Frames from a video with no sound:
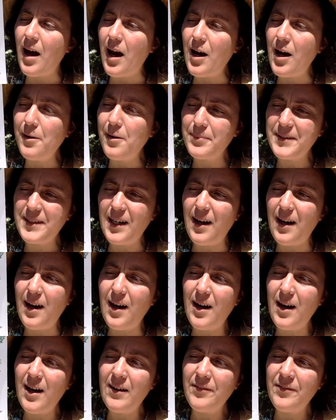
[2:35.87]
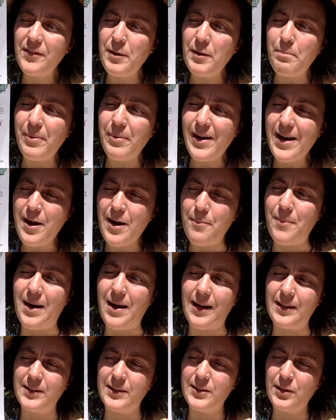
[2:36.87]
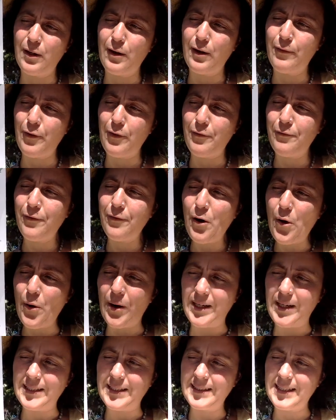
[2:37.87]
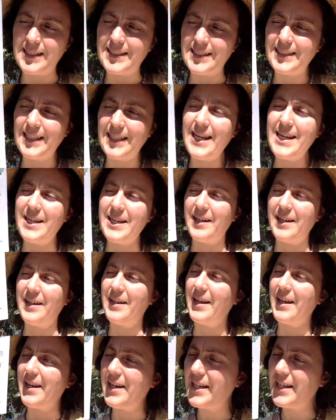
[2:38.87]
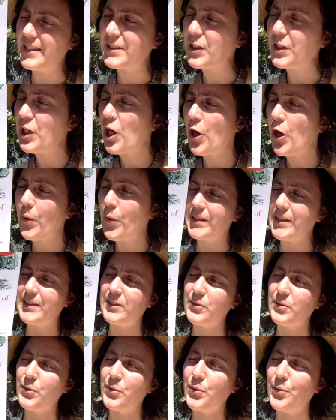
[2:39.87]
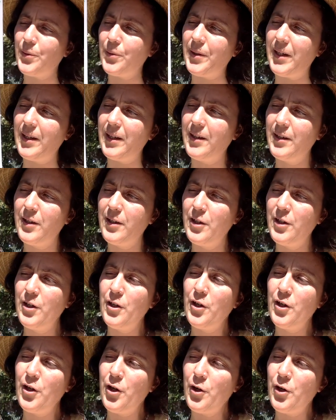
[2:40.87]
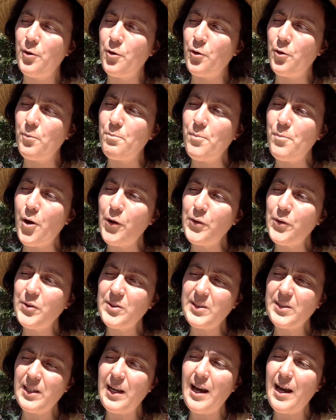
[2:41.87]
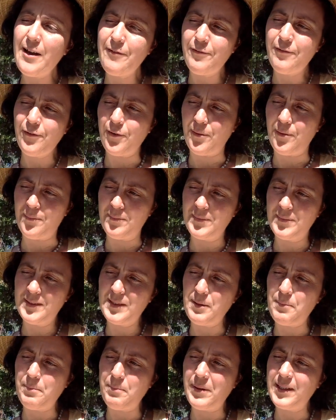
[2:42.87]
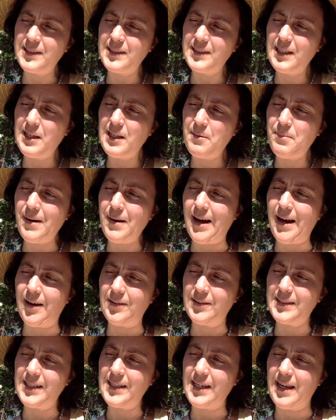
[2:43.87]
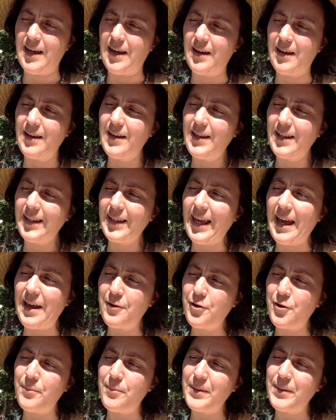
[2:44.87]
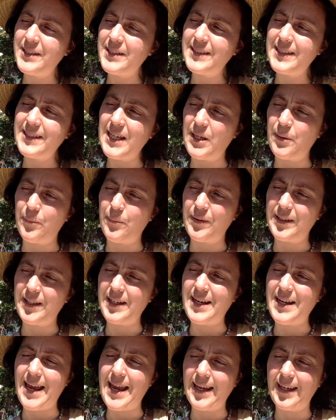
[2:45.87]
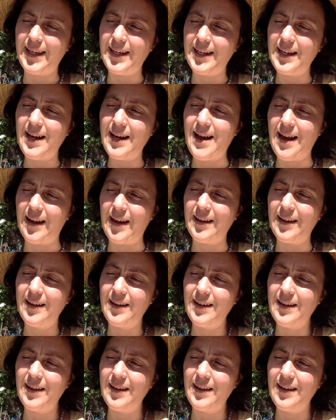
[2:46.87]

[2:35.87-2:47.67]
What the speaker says: Up to half the biomass of a forest is hidden in its lowest story. Most life forms that bustle about here cannot be seen with the naked eye,